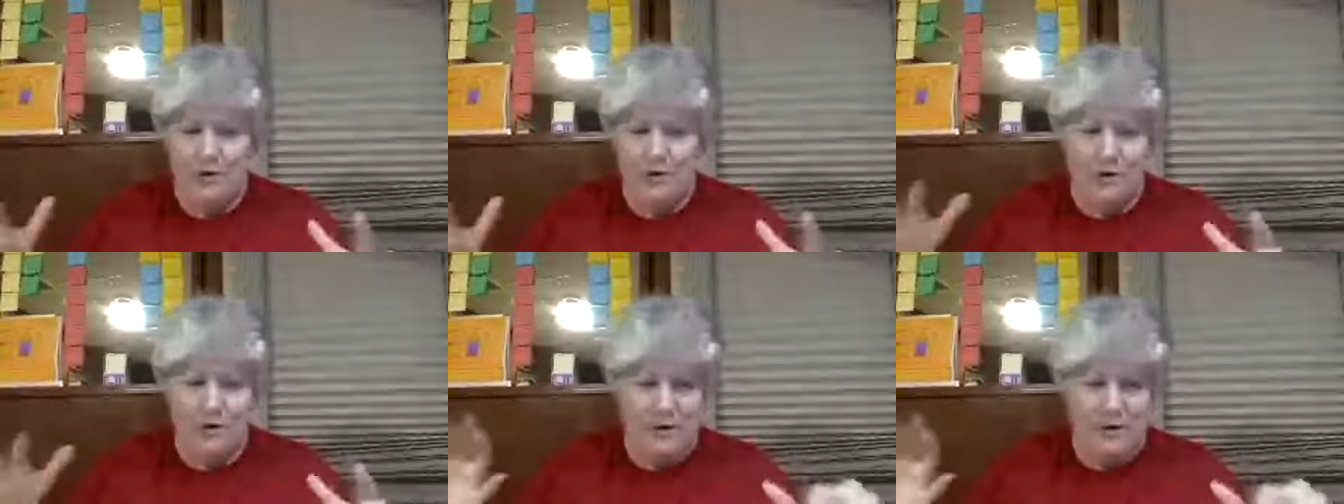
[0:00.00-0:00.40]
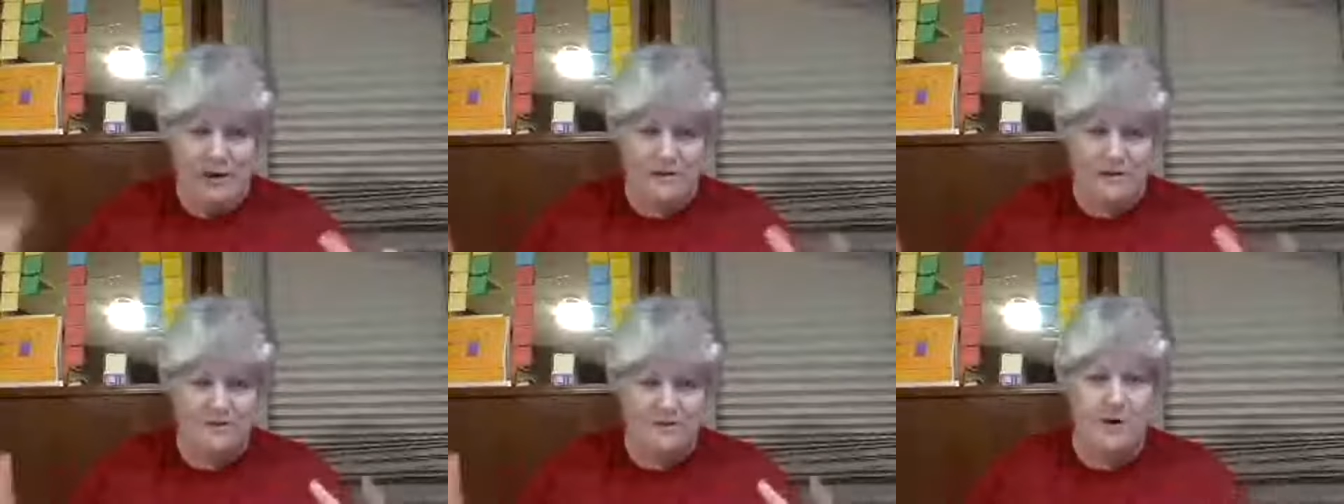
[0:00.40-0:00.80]

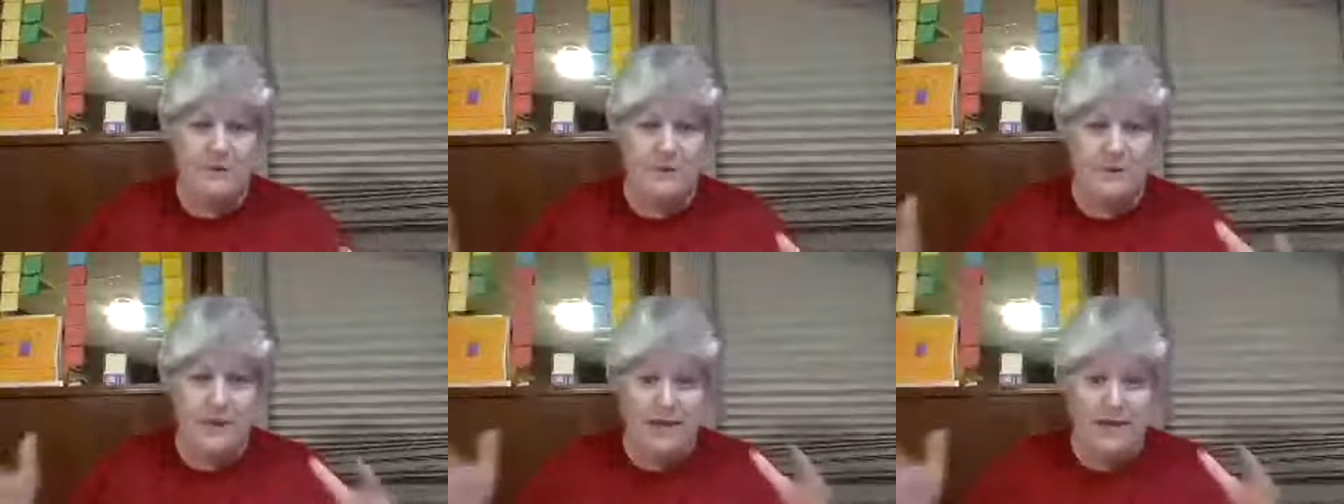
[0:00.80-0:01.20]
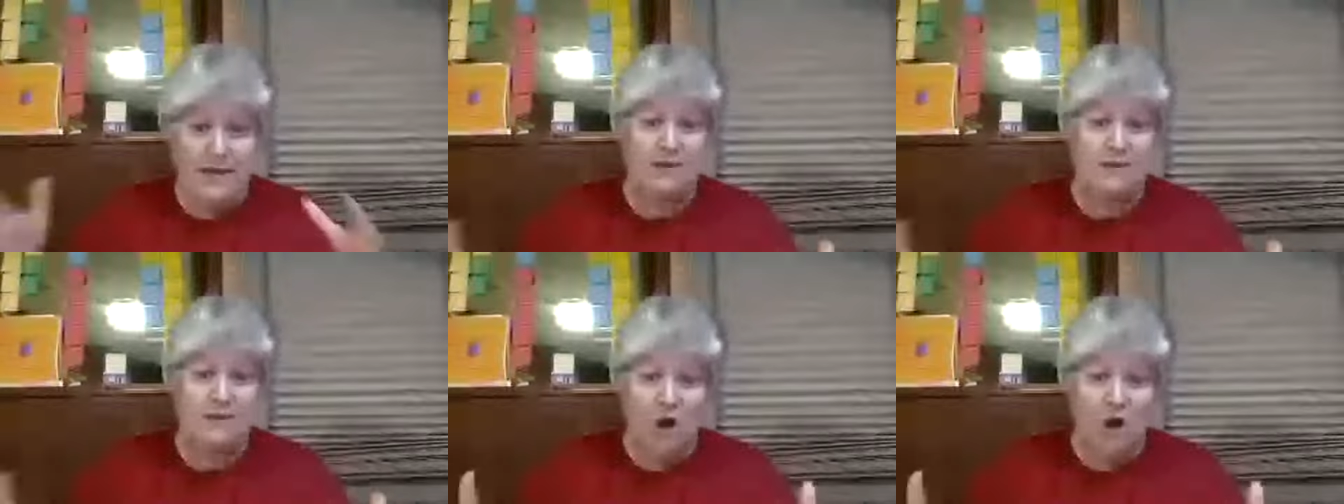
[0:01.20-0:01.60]
mat from
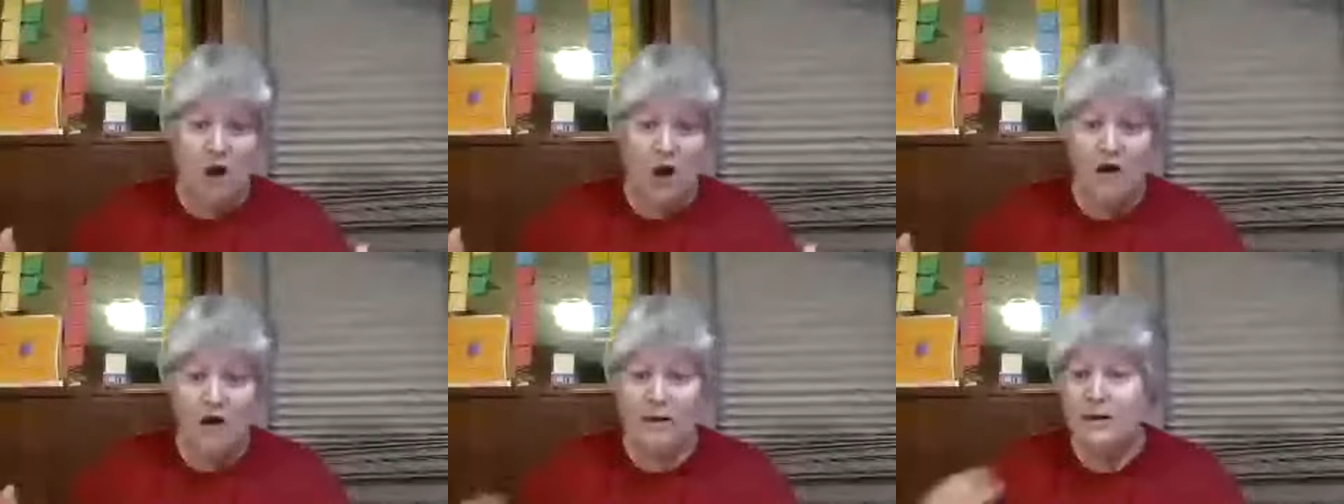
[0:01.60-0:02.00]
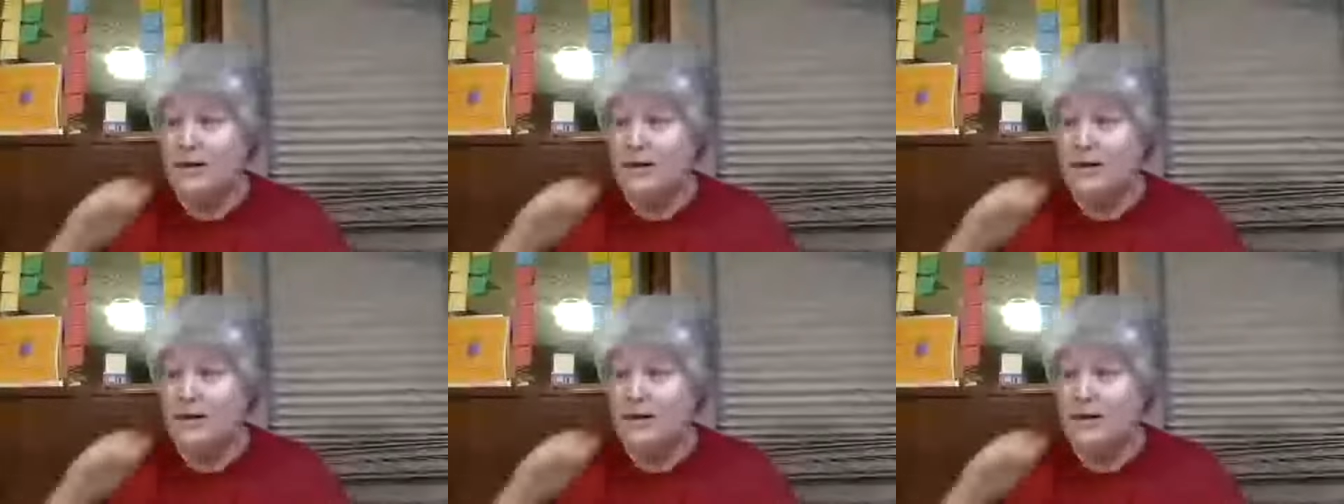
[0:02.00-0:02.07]
inside the car